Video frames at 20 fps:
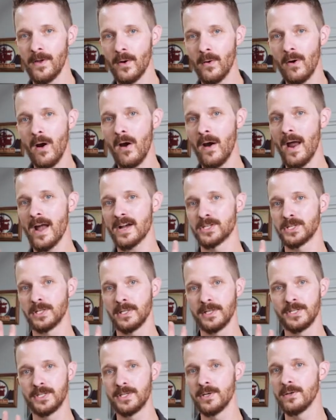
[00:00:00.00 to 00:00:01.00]
There are
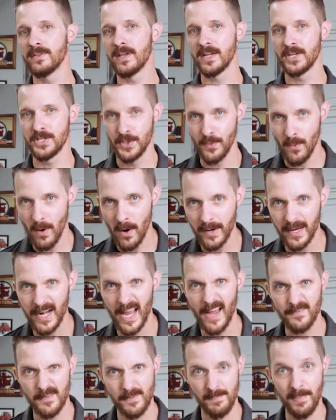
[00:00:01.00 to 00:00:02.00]
actually two things you are
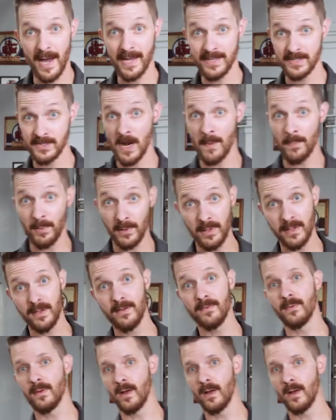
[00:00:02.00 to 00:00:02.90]
gonna have to buy separately